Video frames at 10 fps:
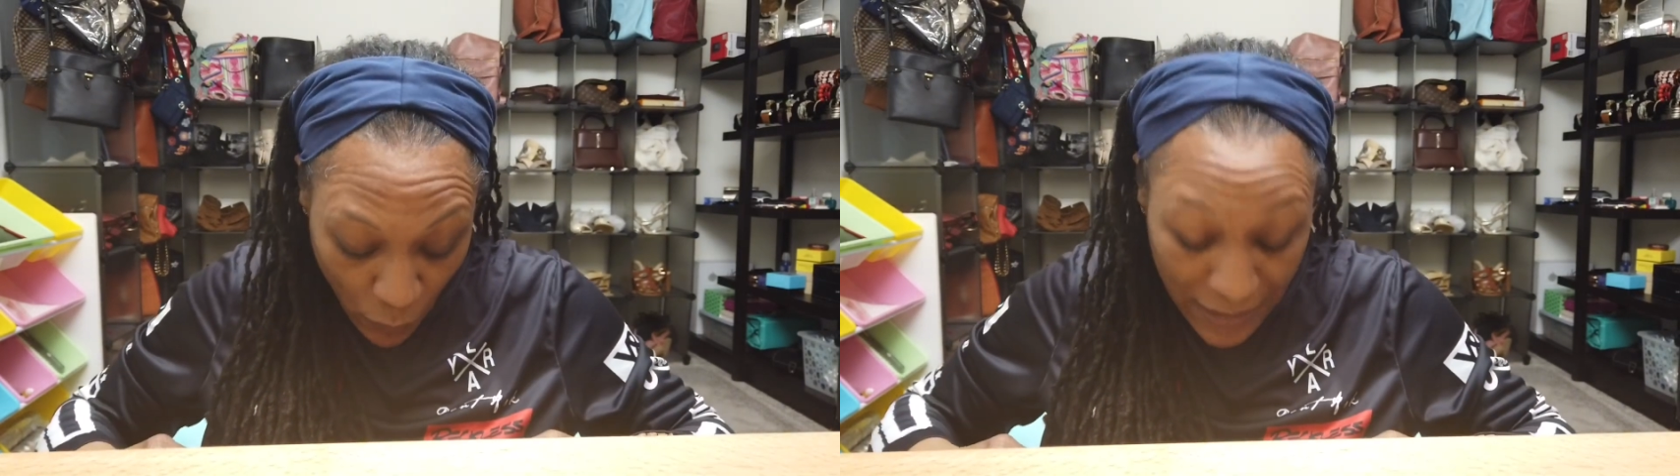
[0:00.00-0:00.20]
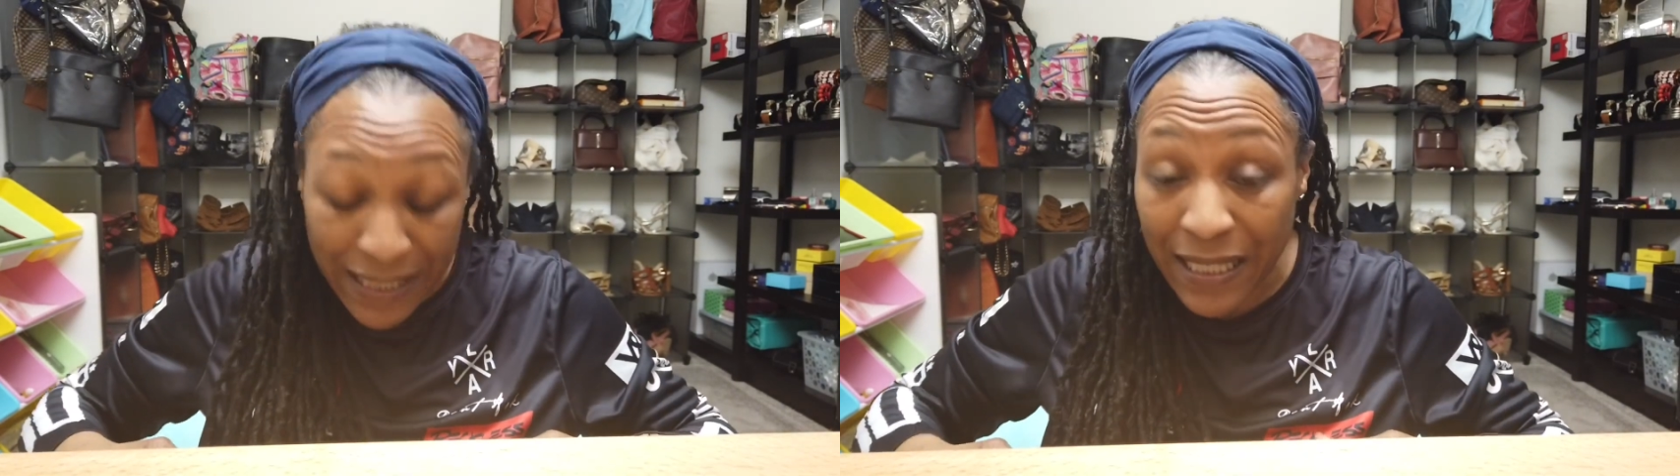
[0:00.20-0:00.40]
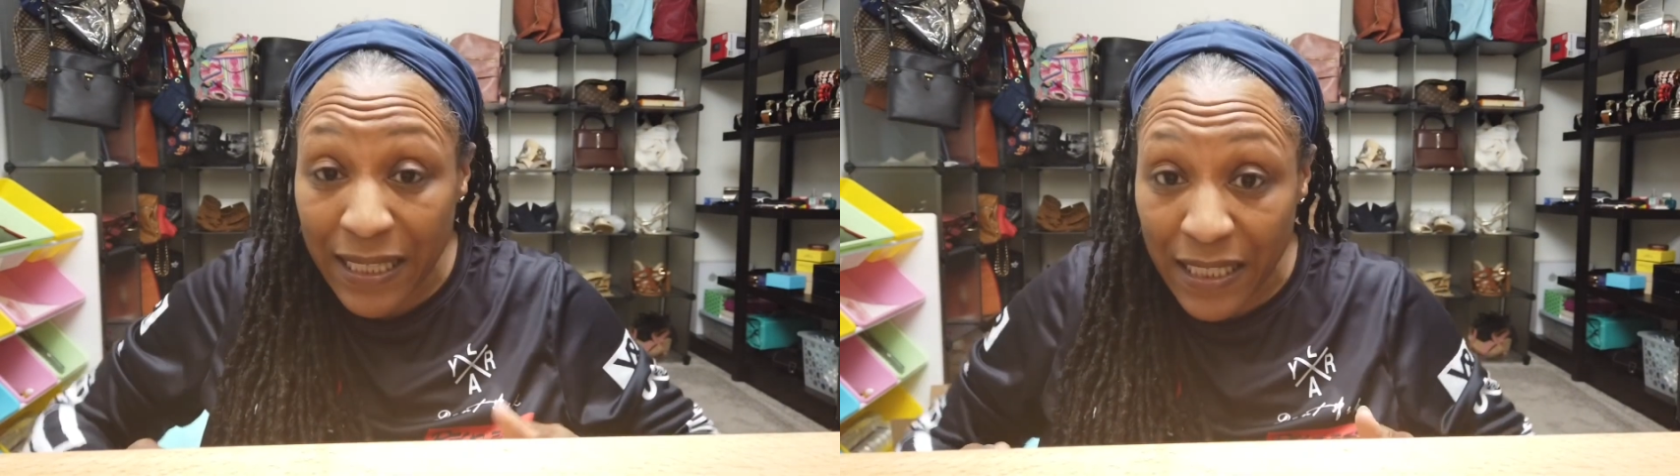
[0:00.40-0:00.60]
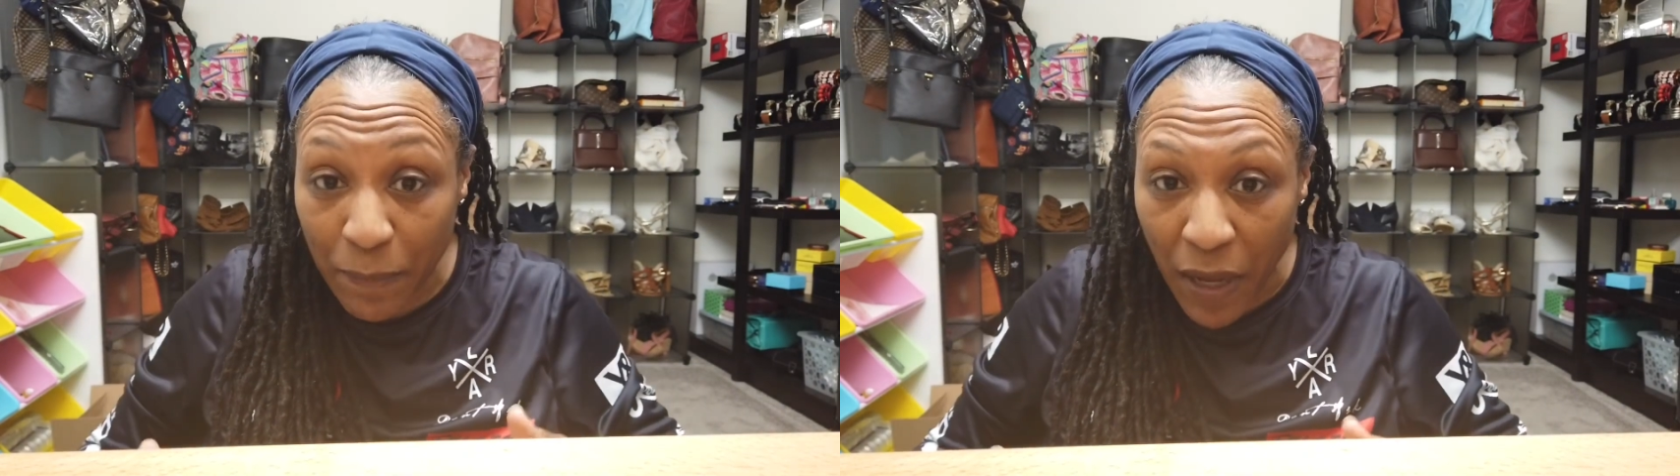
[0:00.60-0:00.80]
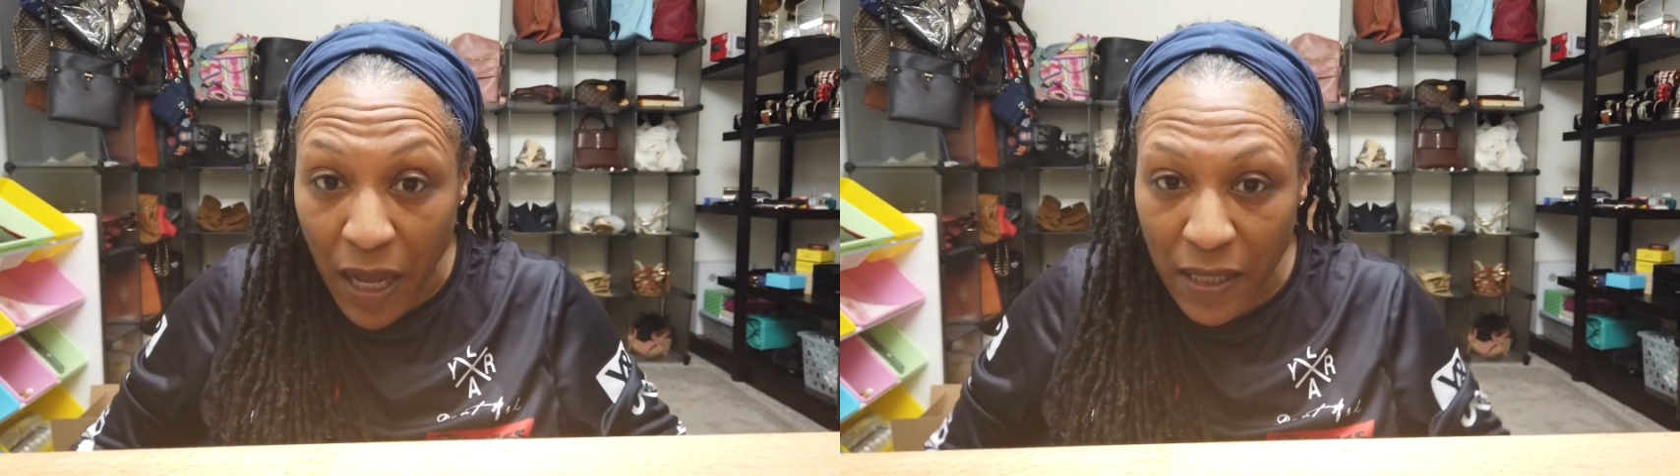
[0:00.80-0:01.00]
what's in
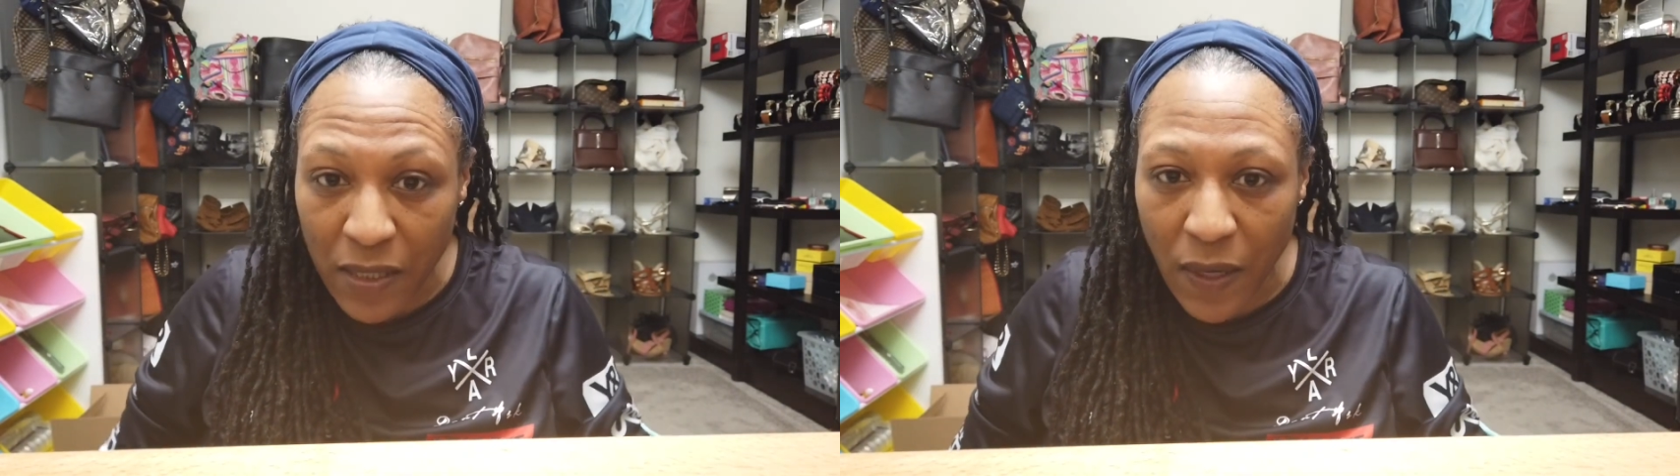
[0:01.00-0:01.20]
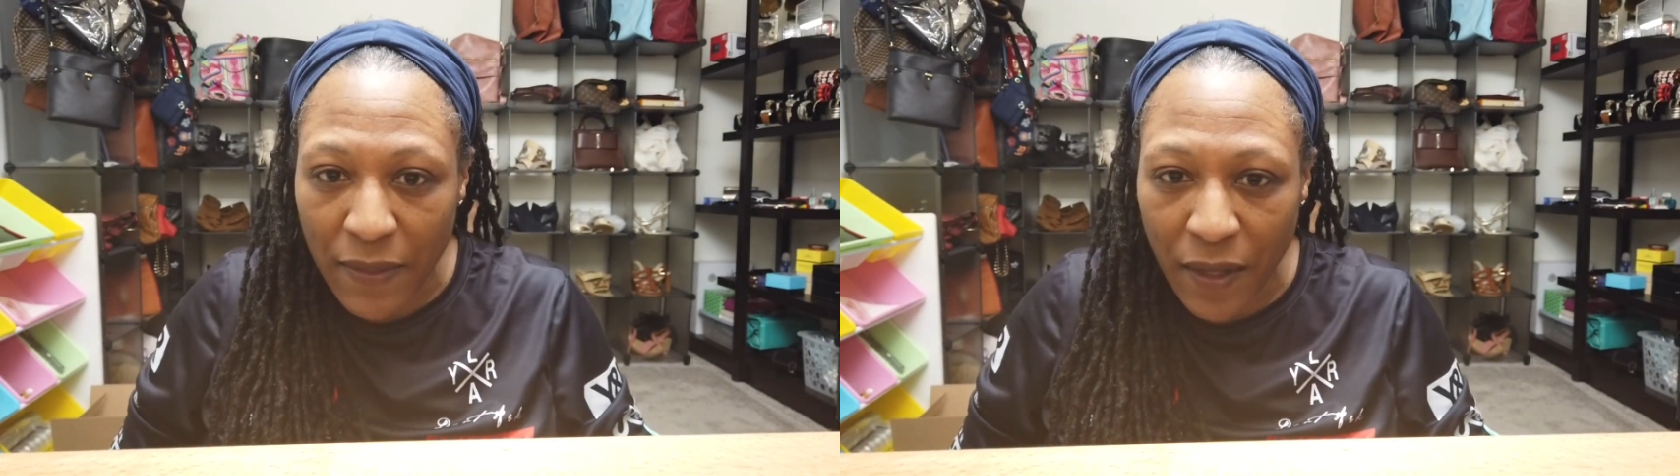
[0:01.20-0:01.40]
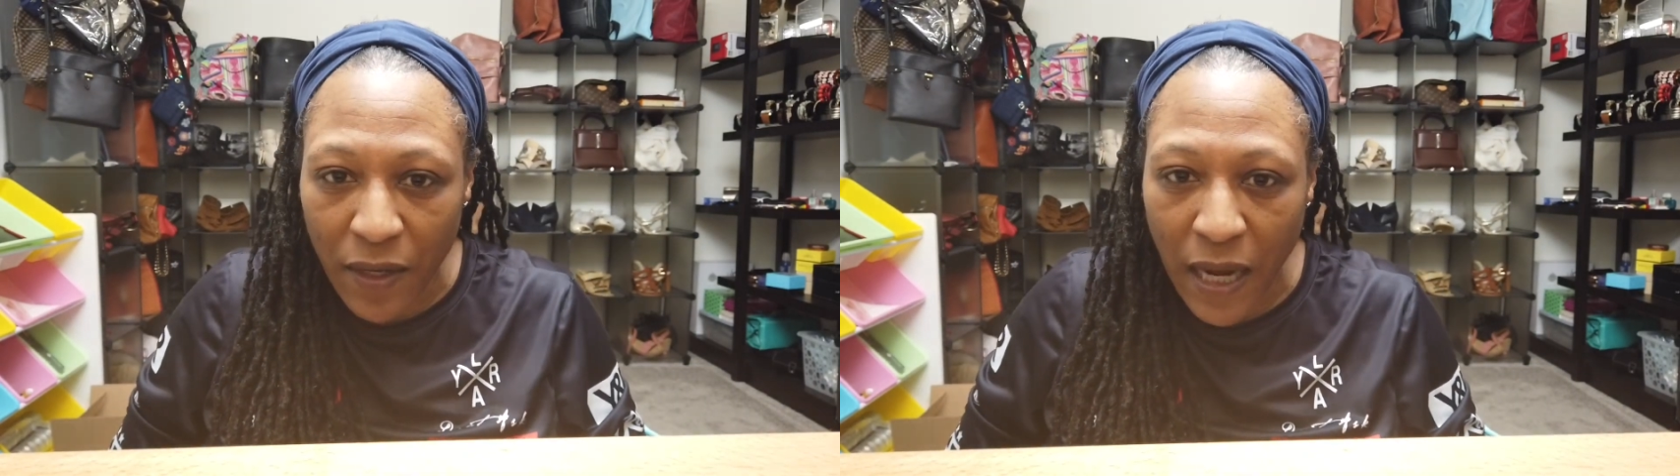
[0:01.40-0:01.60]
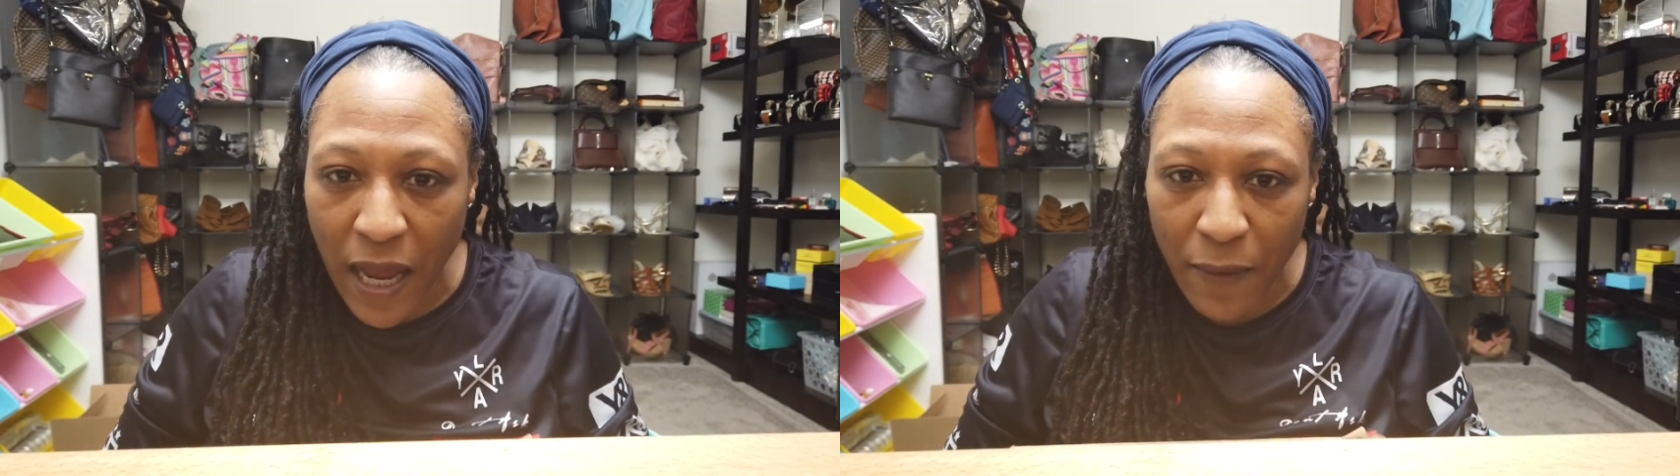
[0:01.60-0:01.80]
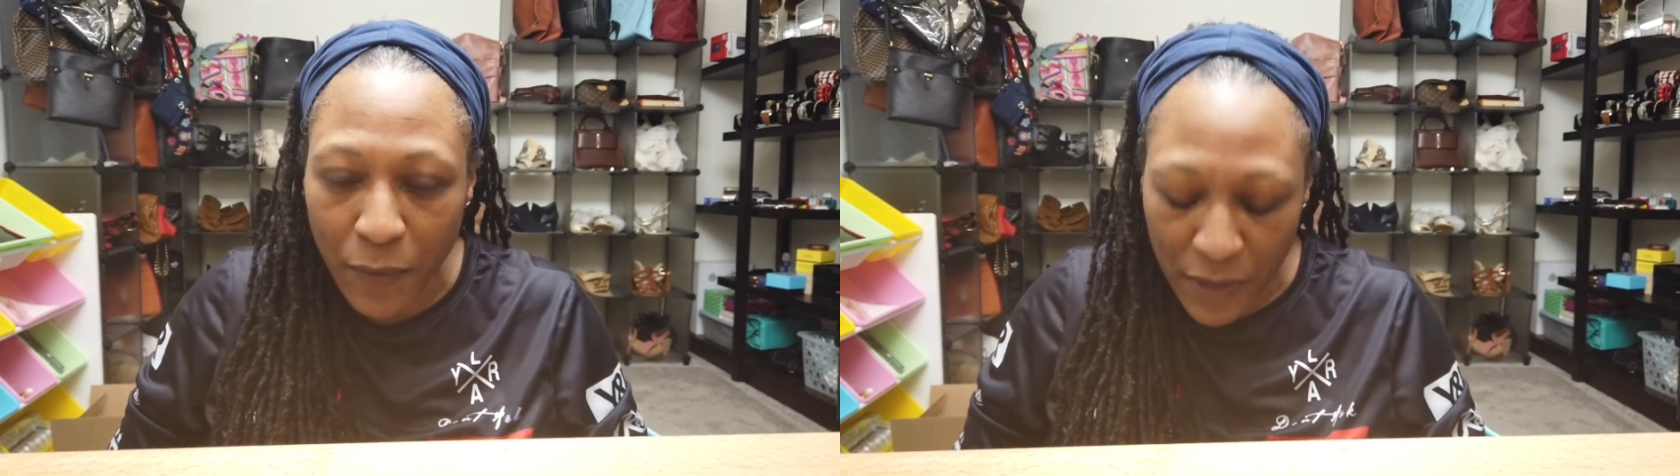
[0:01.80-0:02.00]
this box. So, I thought
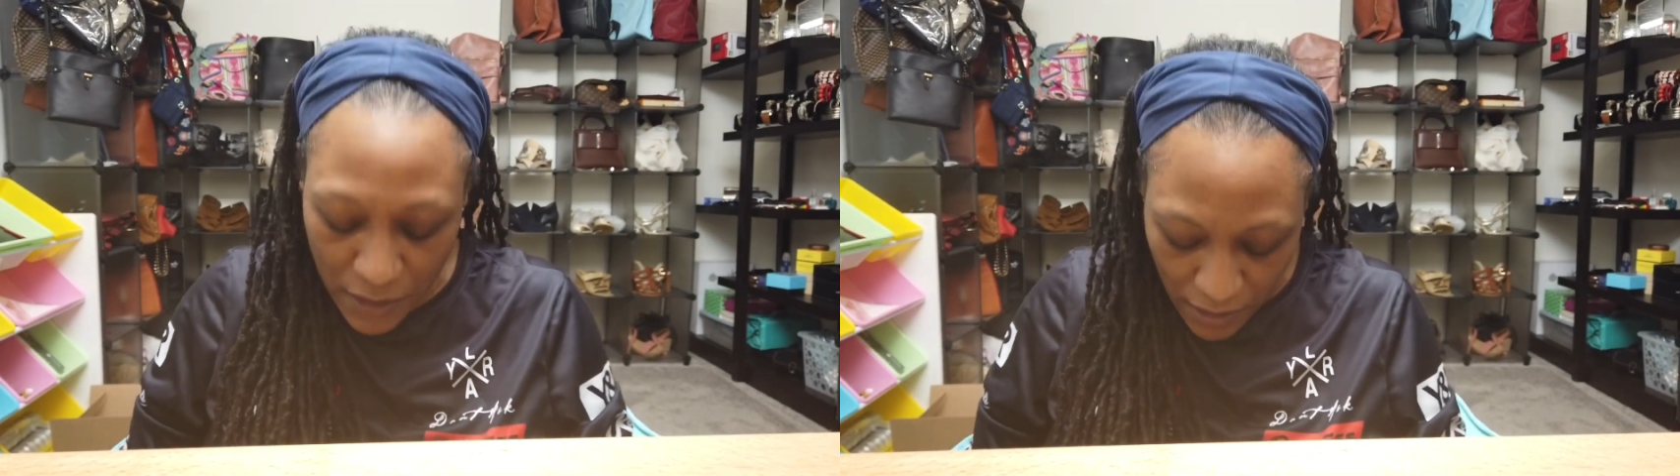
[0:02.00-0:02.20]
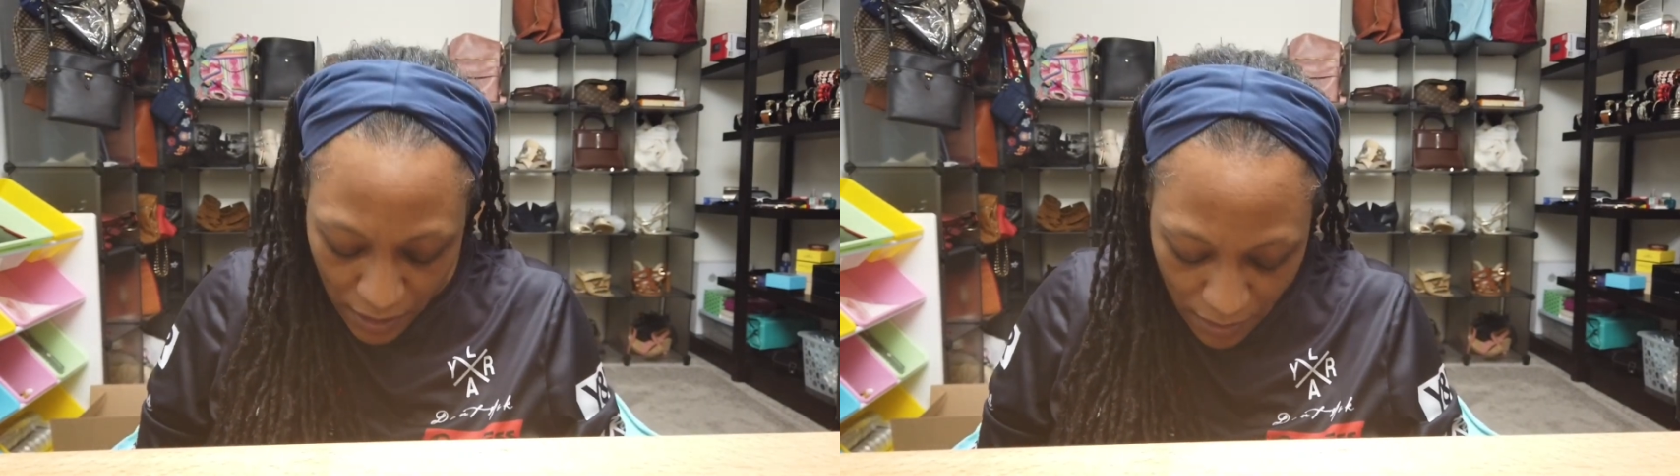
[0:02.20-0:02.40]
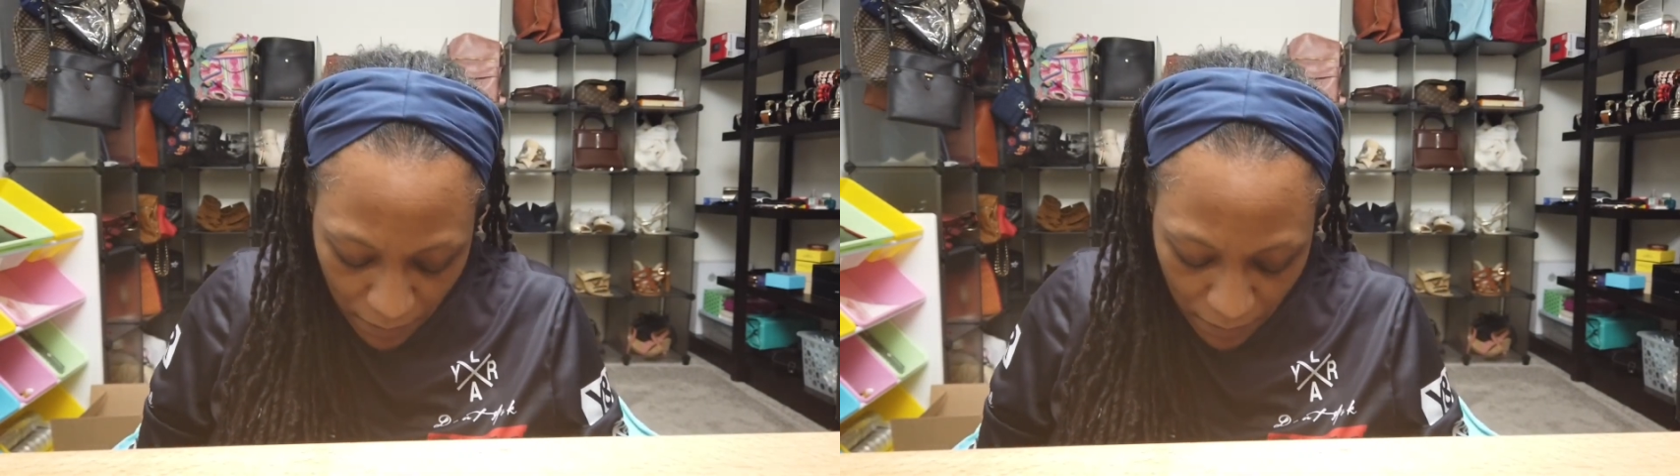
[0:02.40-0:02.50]
I would